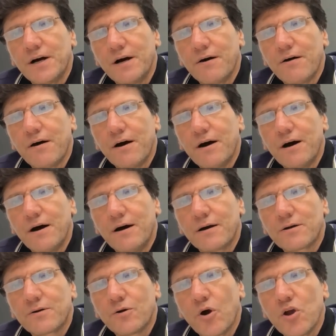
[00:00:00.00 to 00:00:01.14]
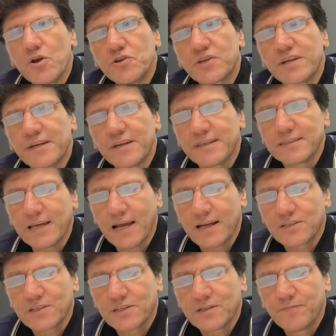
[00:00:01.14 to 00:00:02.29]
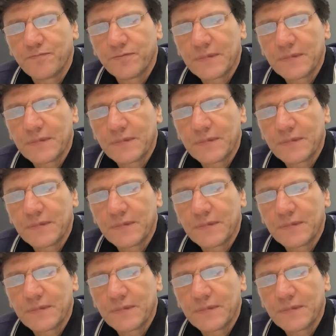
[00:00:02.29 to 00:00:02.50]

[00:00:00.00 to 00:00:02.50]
cohesion in a text.